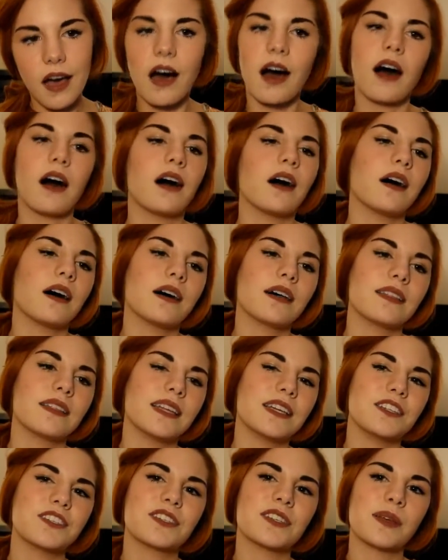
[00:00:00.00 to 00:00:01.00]
Oh,
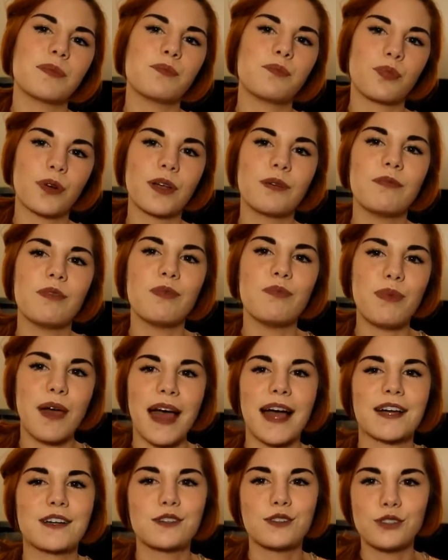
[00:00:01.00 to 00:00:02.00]
they just like bring me
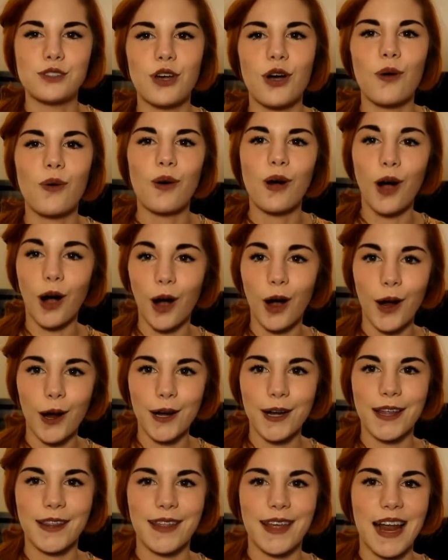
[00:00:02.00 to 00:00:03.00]
back so
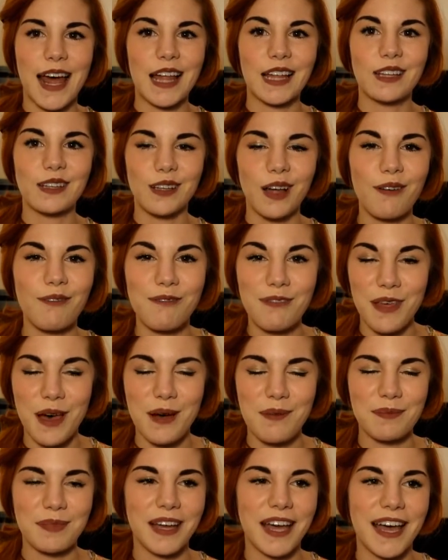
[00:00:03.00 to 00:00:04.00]
hard that I love
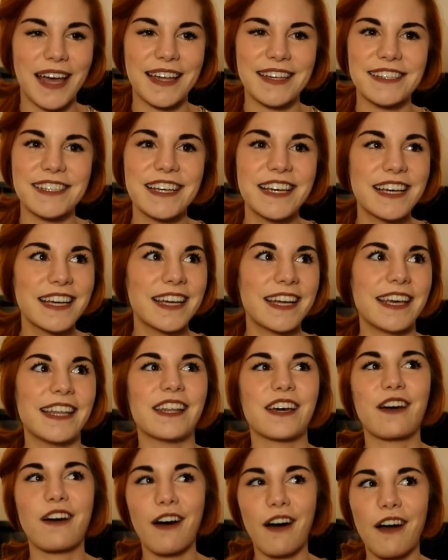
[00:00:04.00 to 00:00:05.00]
them. And in
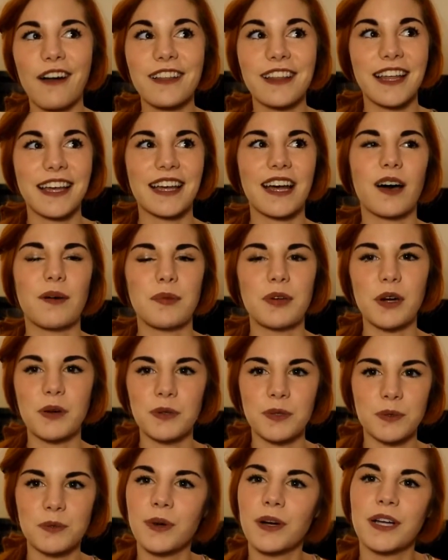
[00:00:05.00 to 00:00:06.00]
the car, like I'll be
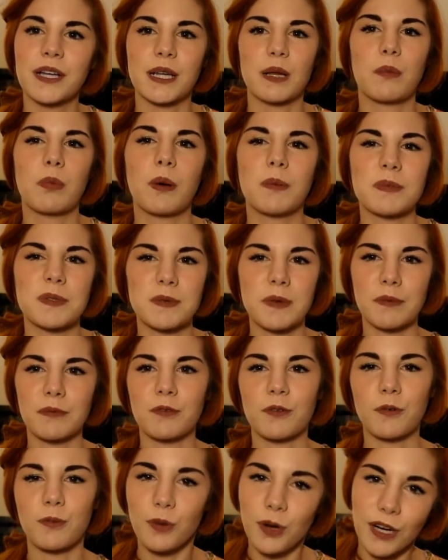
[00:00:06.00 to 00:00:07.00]
going to work and it pumps me up
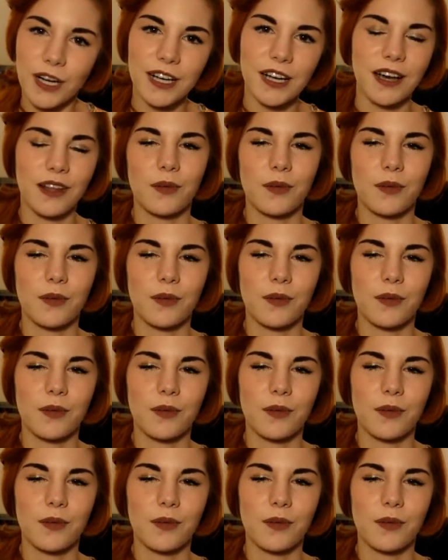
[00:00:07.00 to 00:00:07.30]
for work.